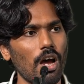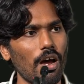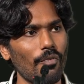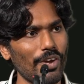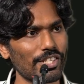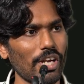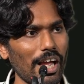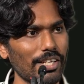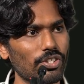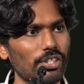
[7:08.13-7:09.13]
which
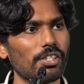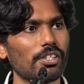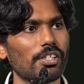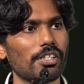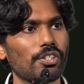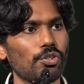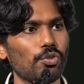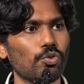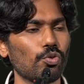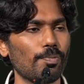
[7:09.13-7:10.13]
answer
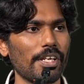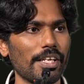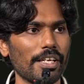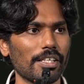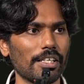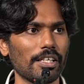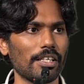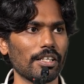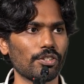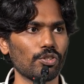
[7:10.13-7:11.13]
to be
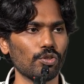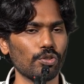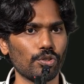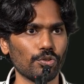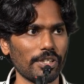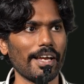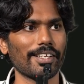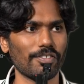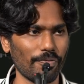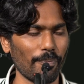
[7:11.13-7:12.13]
to say
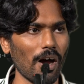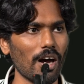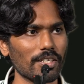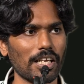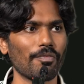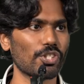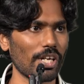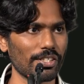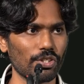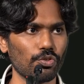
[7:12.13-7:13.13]
as pass and which
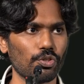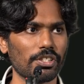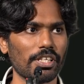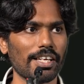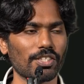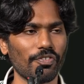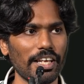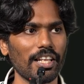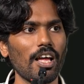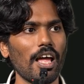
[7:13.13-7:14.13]
answer to say as fail